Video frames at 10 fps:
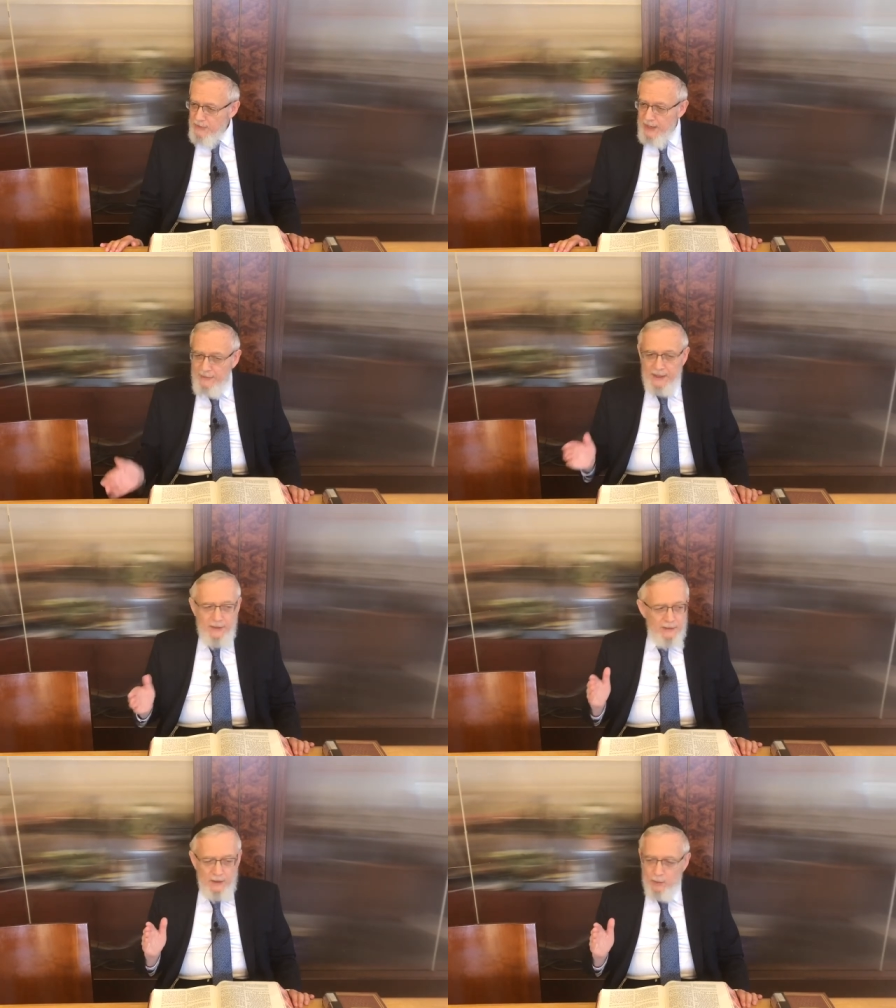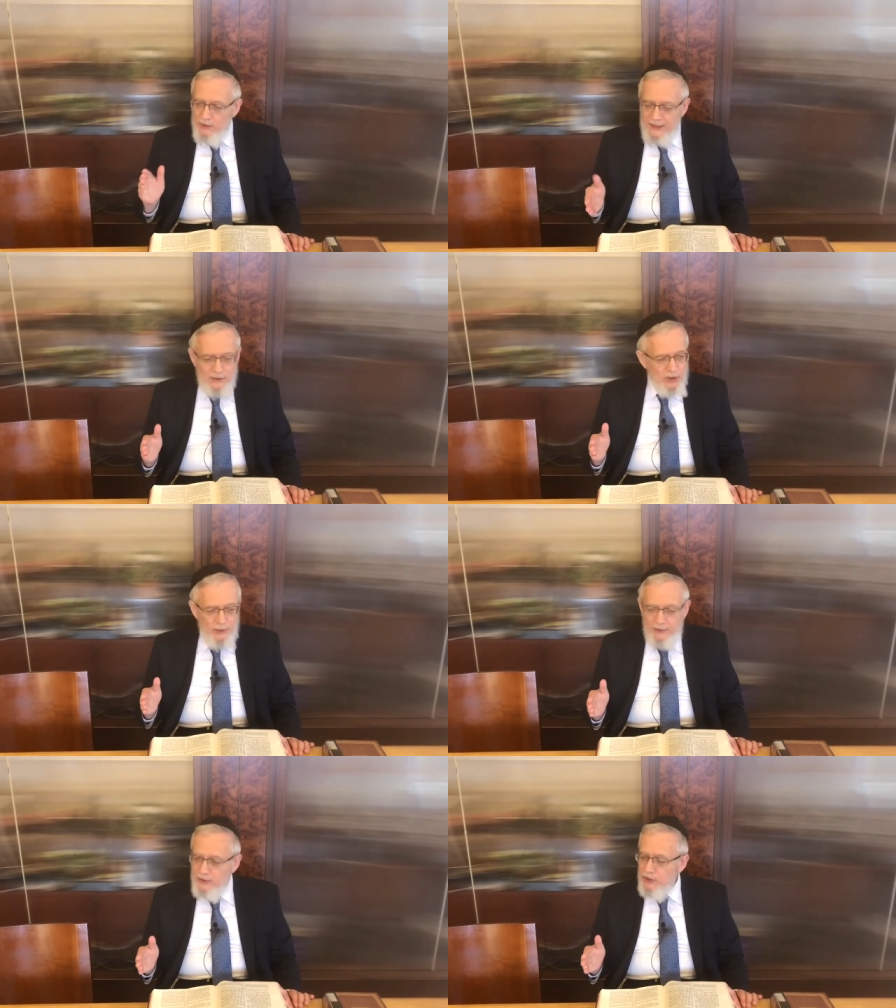And then there were 10
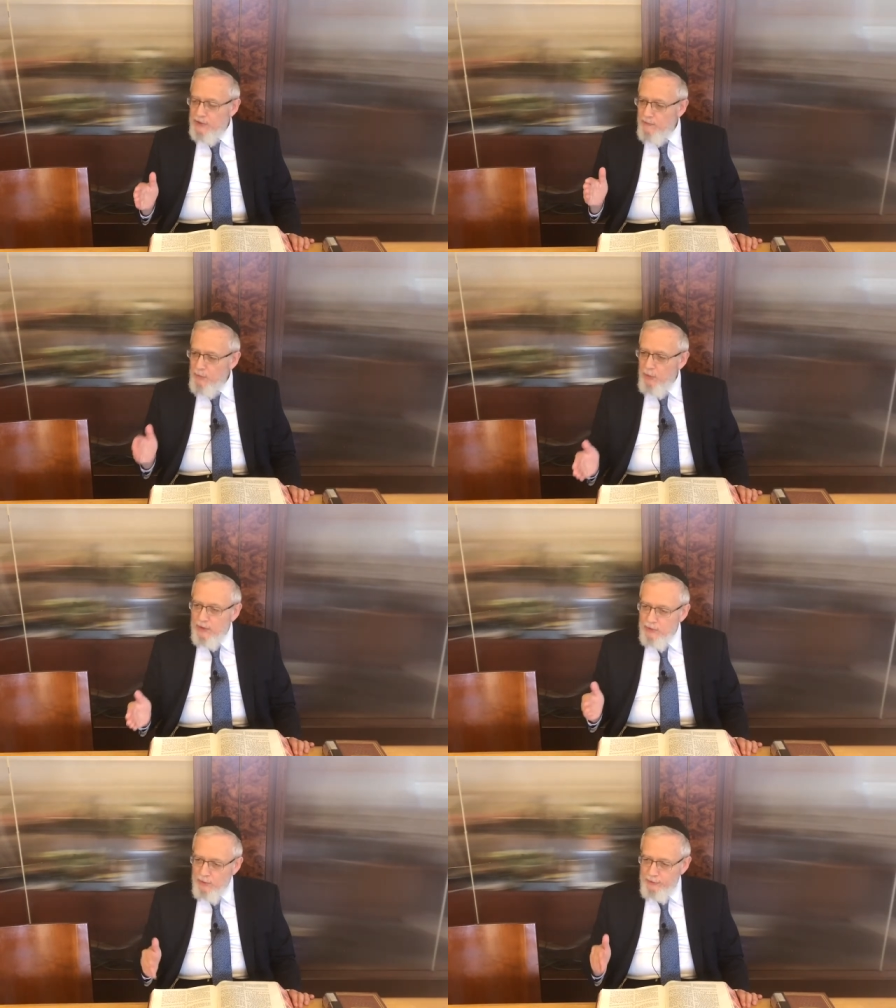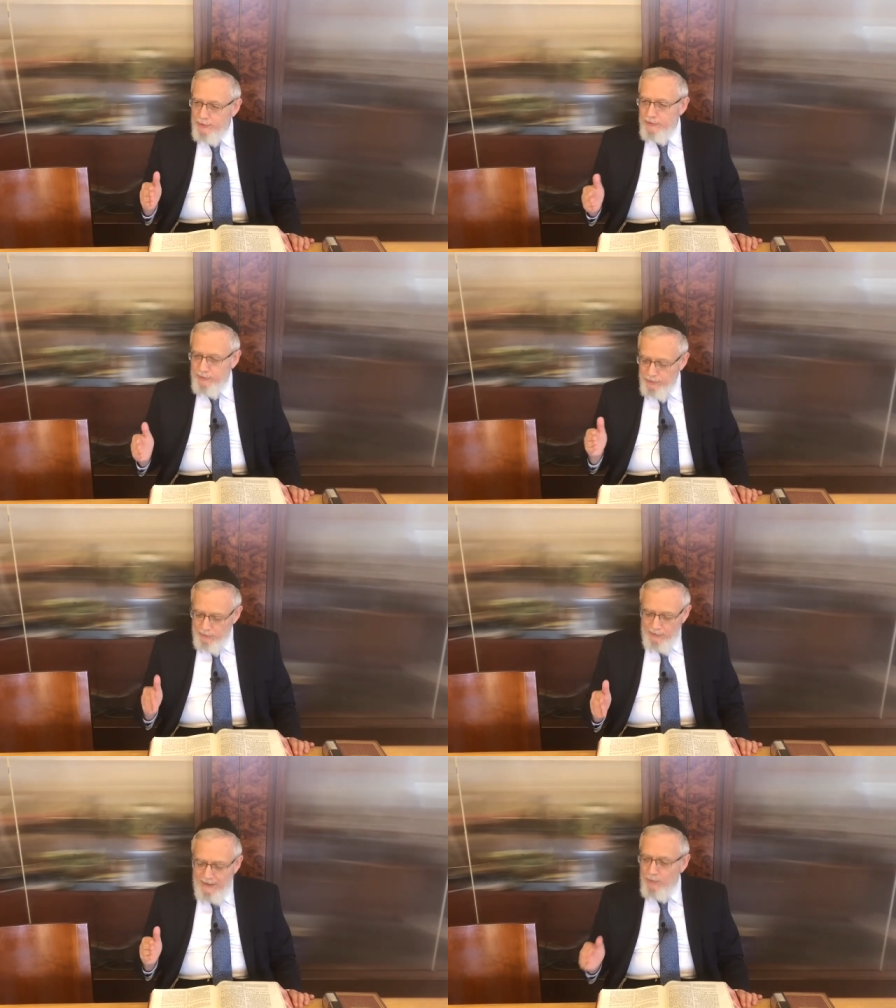generations from Noach to,
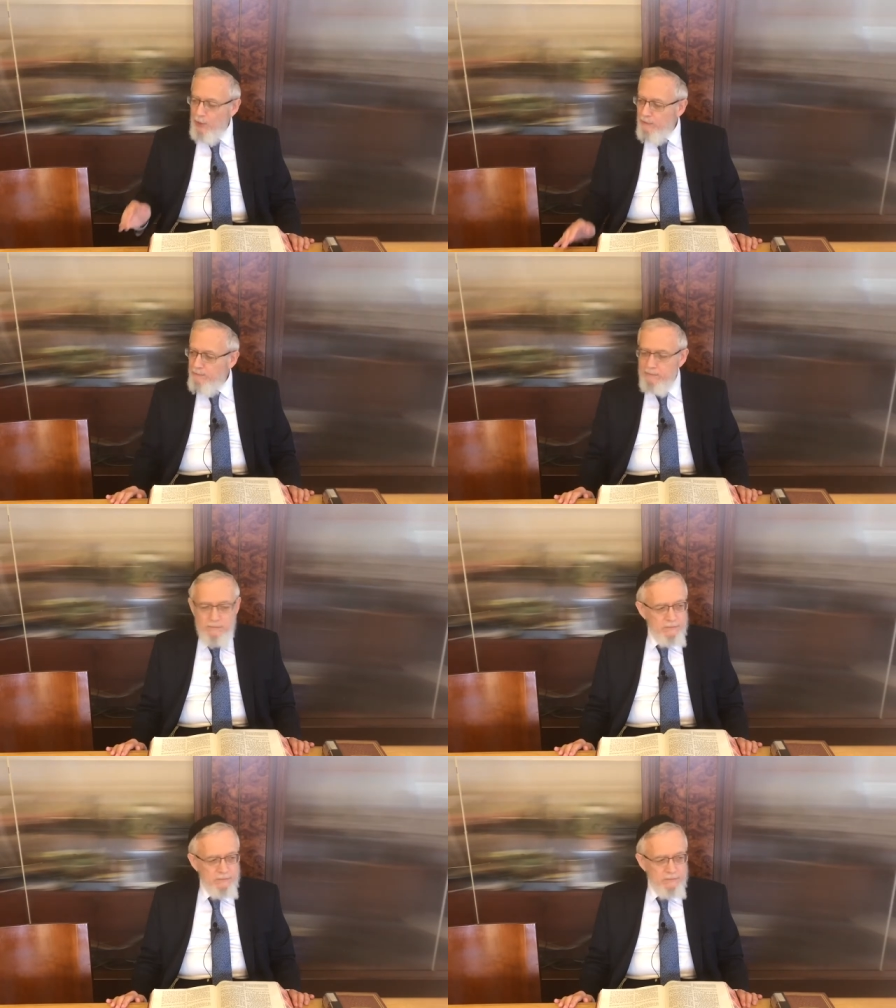to Avram.